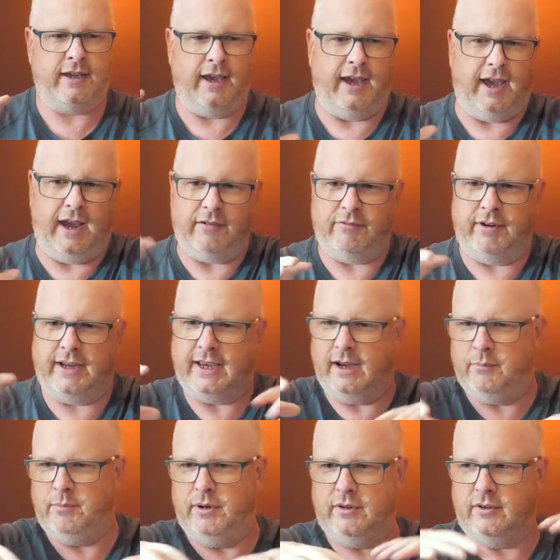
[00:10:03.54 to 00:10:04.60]
get every
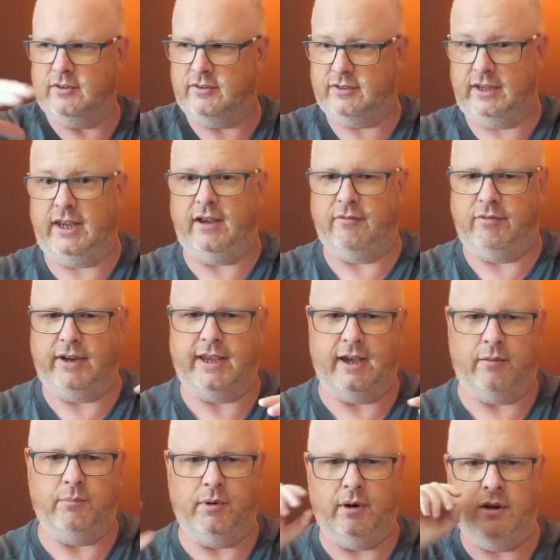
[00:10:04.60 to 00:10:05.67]
camera to see every
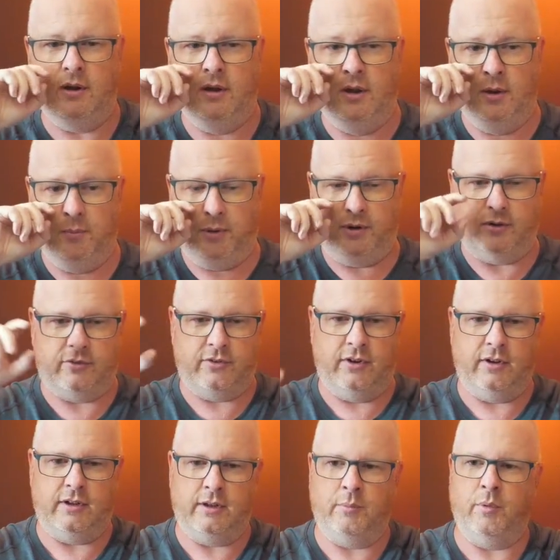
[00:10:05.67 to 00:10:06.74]
camera, but I
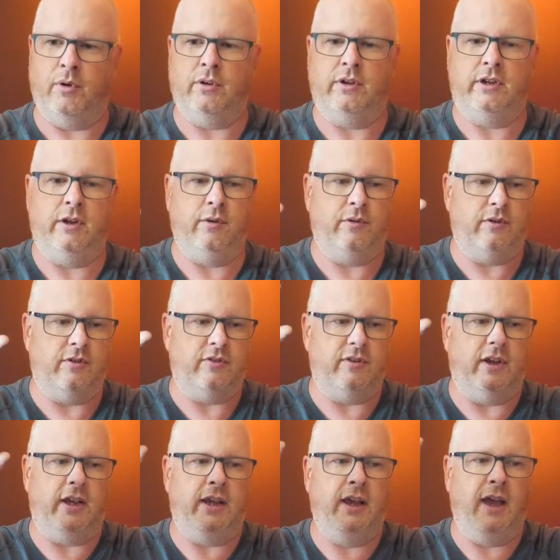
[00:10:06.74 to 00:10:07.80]
certainly want you to
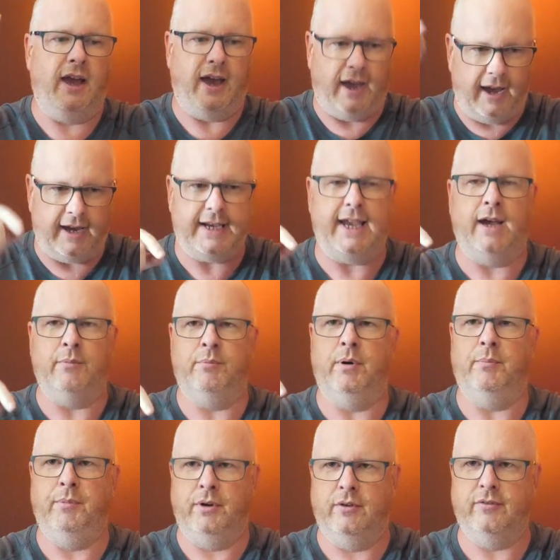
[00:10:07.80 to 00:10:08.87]
see a
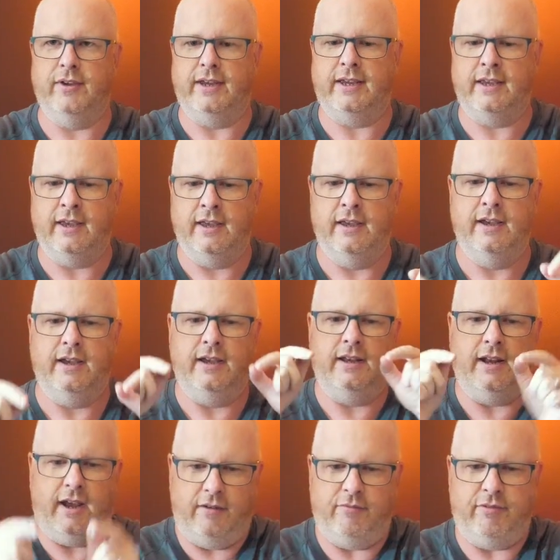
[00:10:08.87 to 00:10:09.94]
camera moving
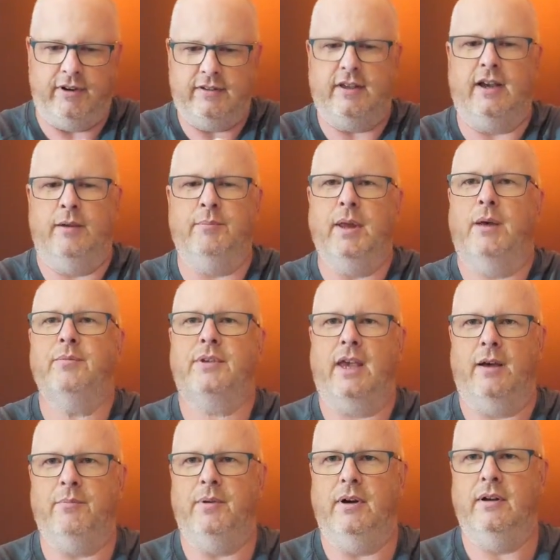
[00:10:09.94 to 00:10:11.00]
in every time-lapse
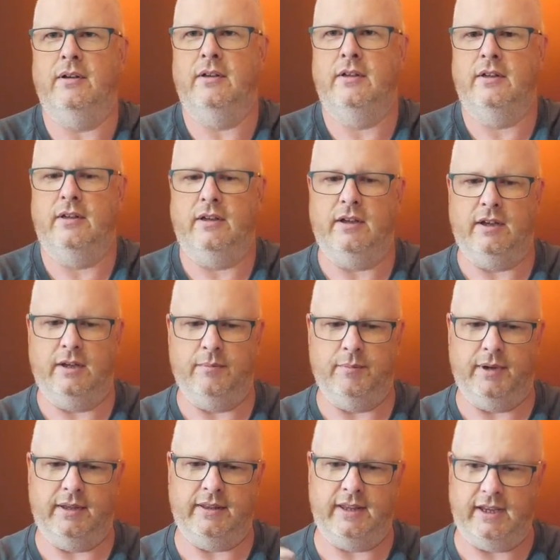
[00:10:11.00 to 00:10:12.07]
camera.
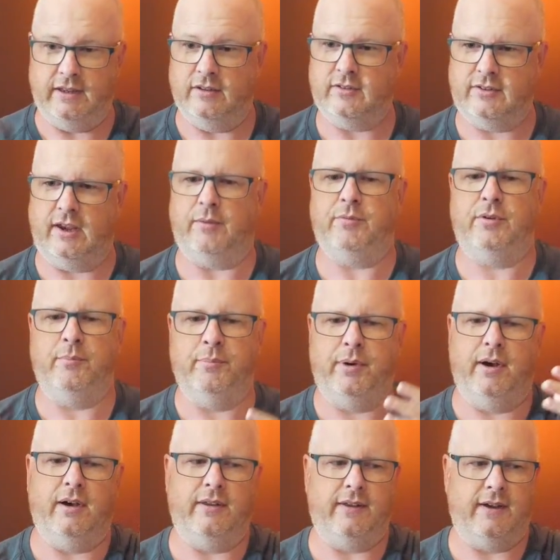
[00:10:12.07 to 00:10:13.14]
And the Inception
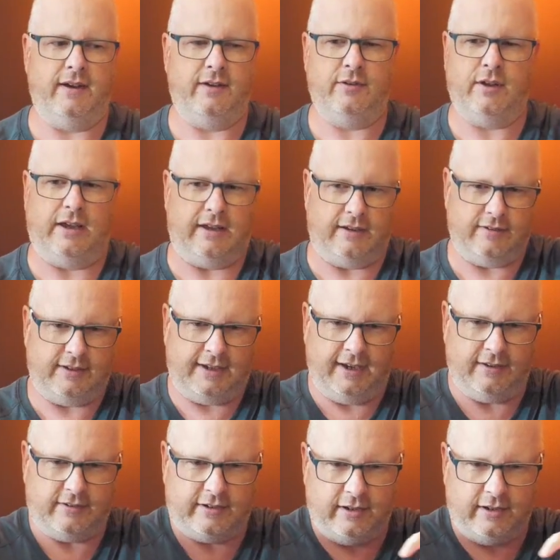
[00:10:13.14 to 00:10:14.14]
part of that is as it gets